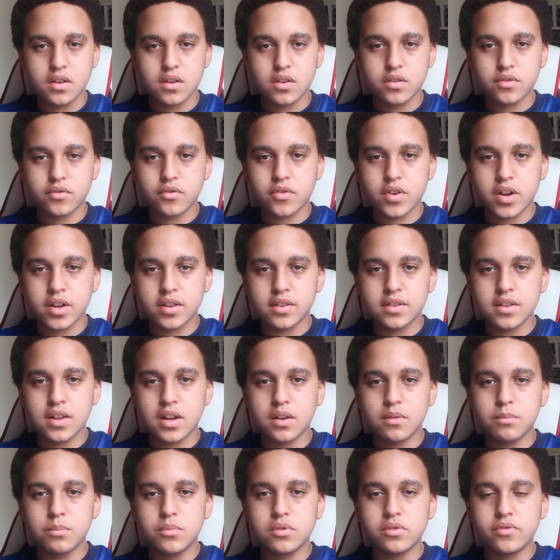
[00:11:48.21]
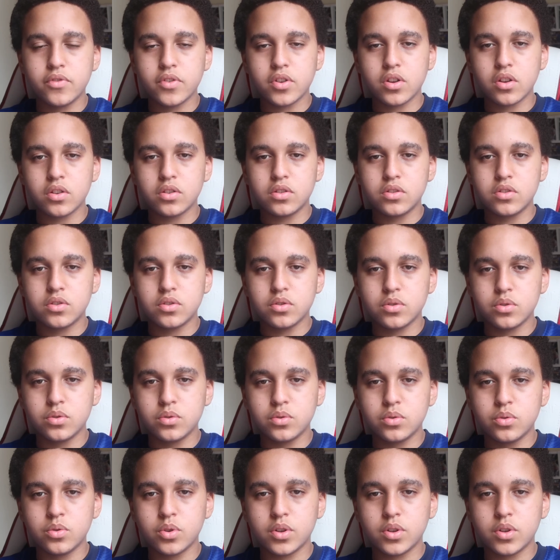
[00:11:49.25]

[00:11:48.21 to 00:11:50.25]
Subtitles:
Right, now moving on to